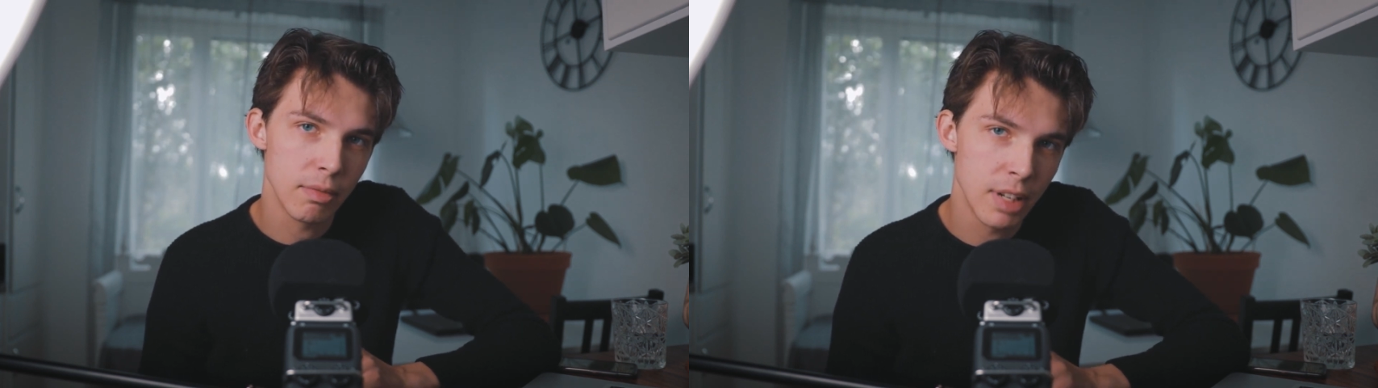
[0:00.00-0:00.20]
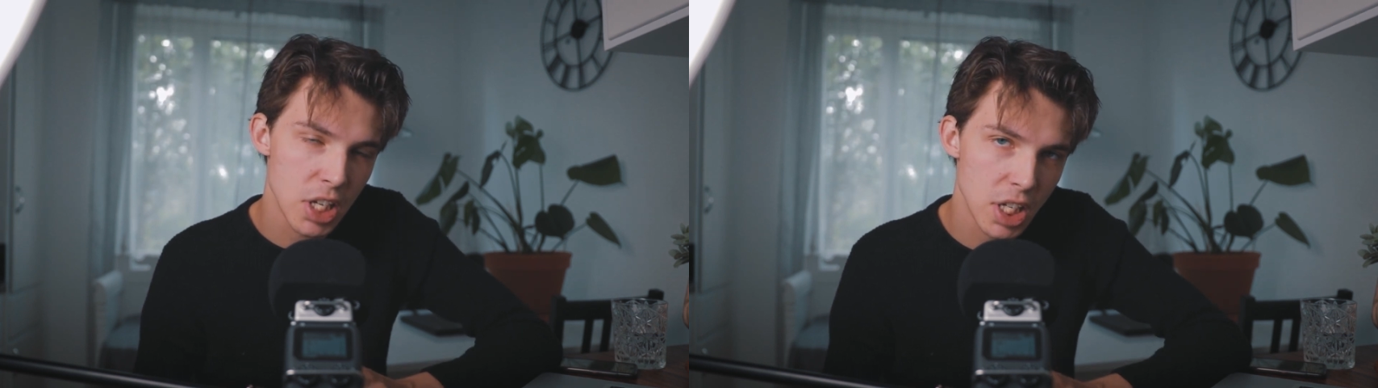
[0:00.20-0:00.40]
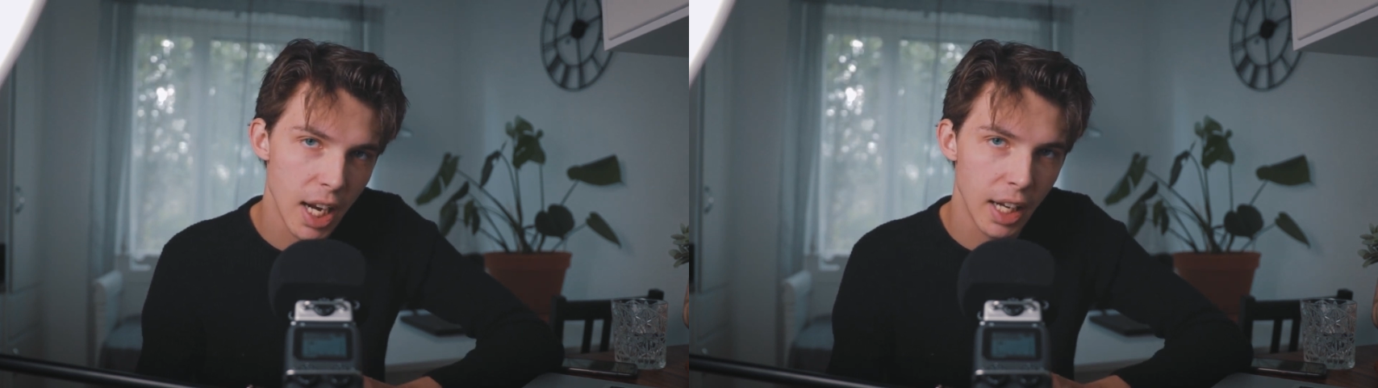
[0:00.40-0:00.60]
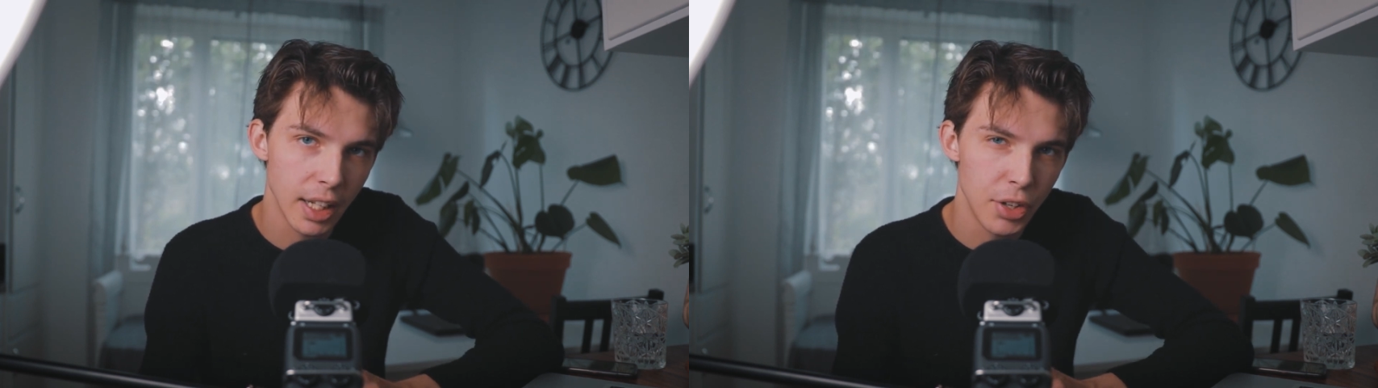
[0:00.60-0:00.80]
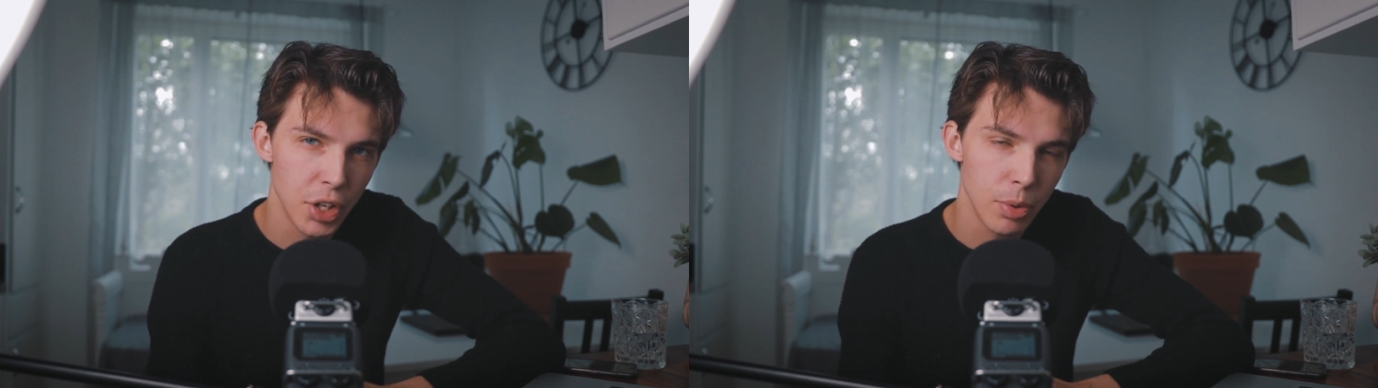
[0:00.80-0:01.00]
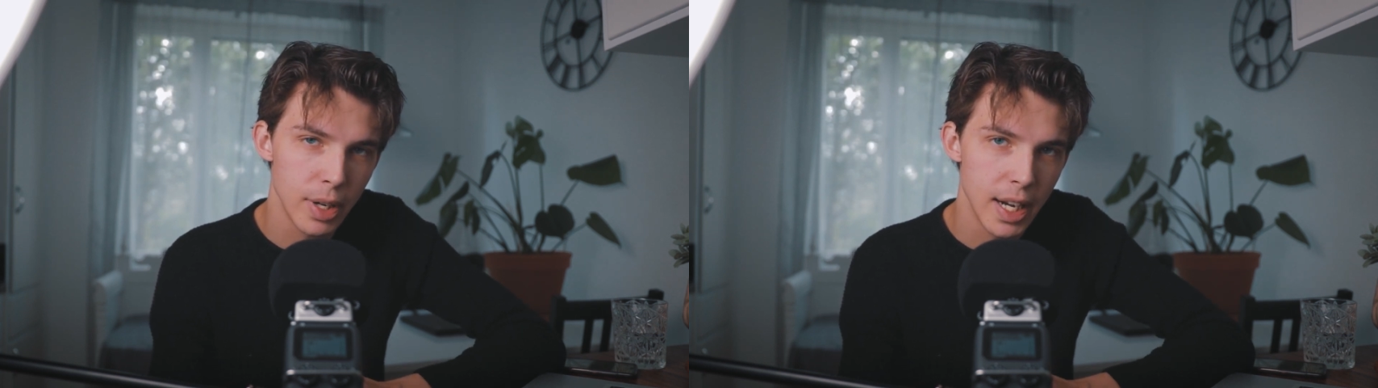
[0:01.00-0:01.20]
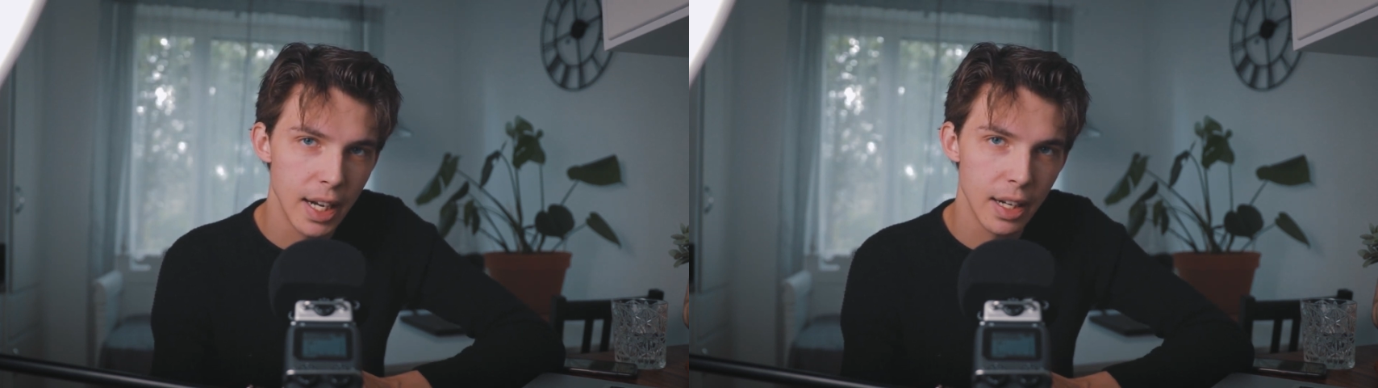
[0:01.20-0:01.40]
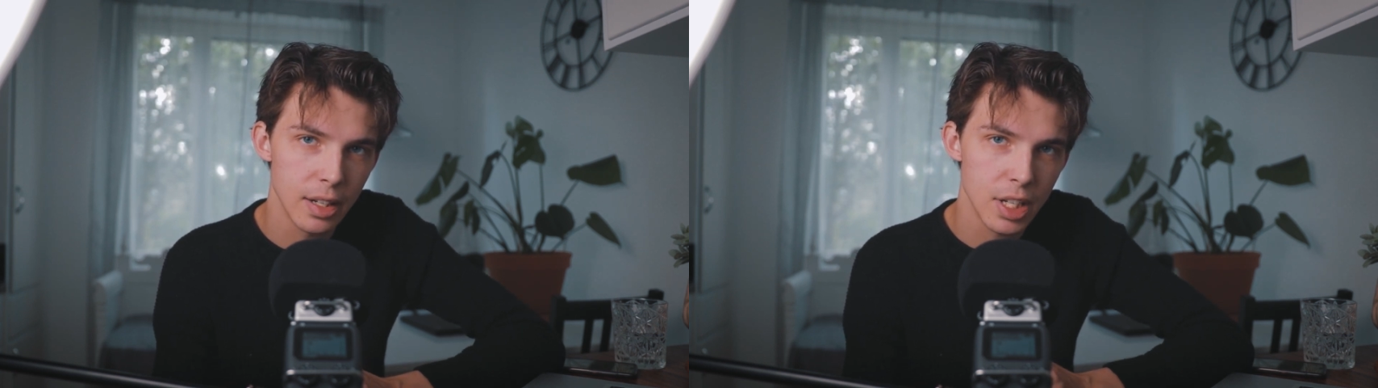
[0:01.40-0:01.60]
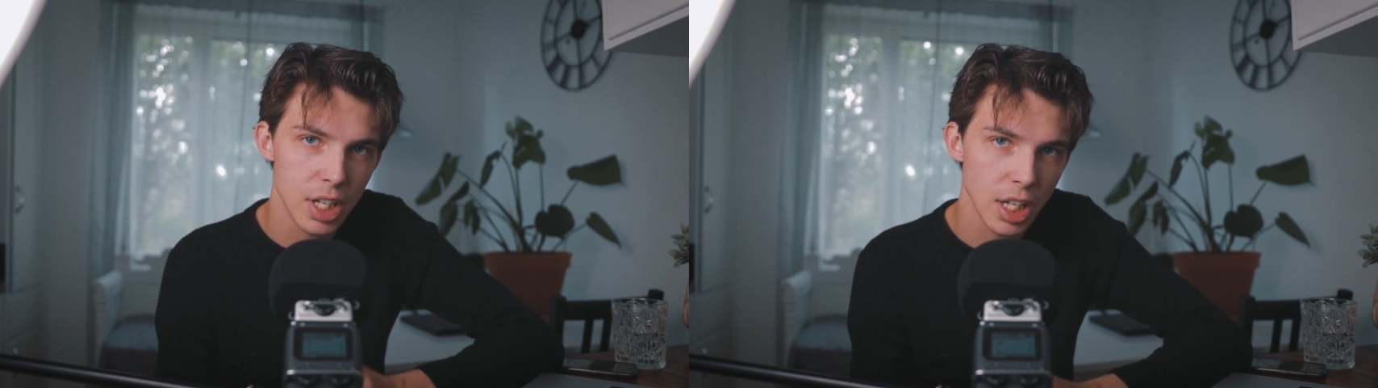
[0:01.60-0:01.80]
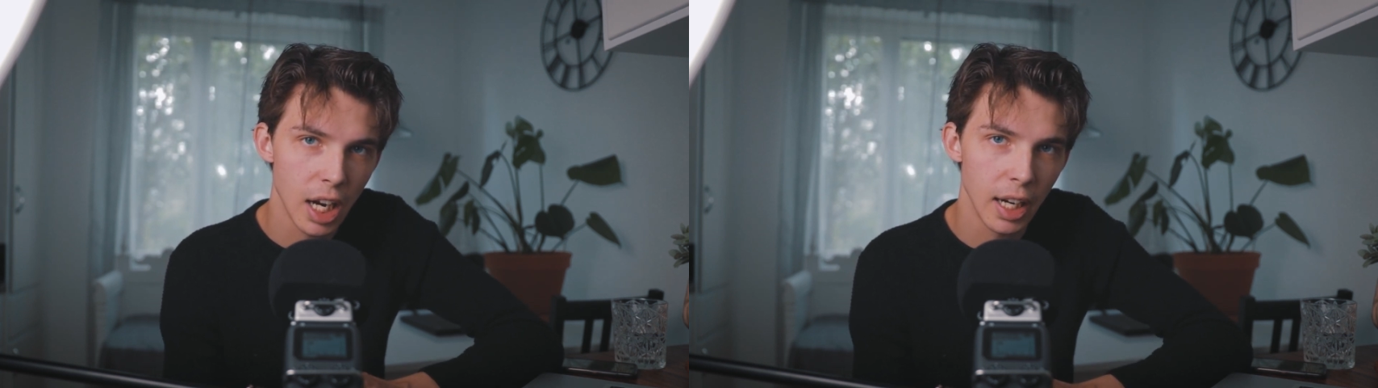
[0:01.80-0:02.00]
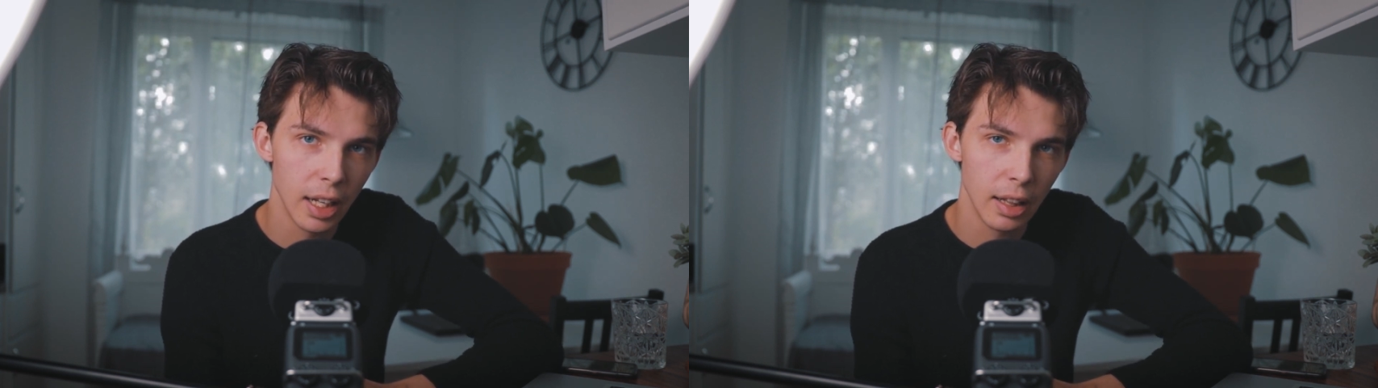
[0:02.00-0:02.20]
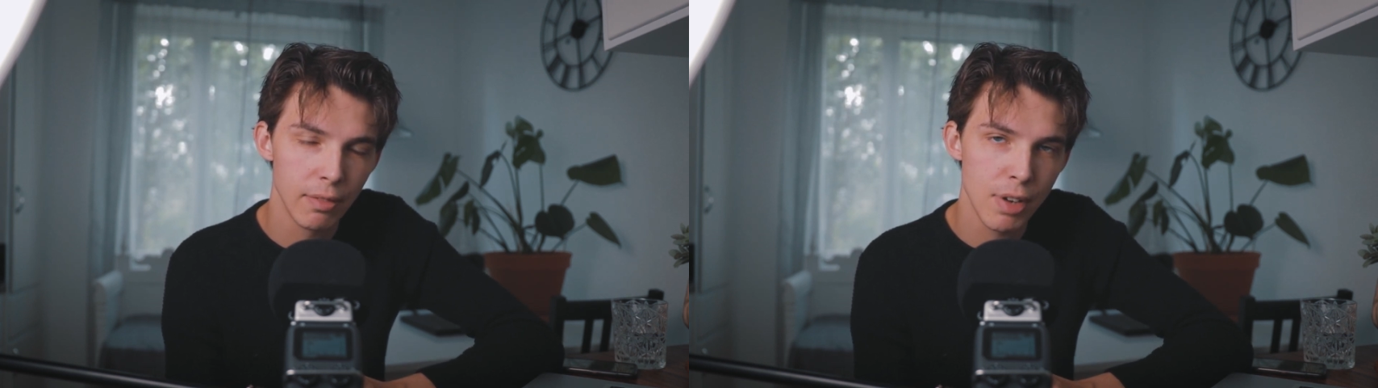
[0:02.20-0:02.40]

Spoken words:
distinct and unique style,